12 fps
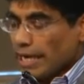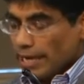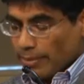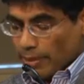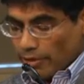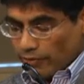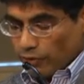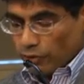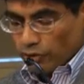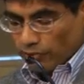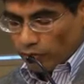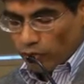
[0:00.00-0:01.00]
and therefore
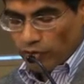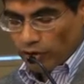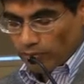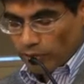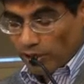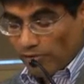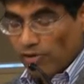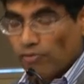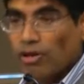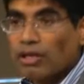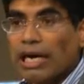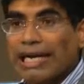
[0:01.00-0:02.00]
you have overcome the evil
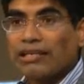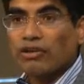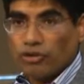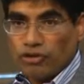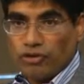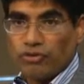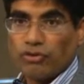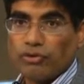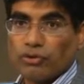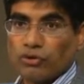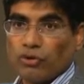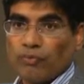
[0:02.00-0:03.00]
one, and continue to
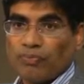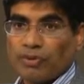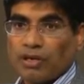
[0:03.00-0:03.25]
do so.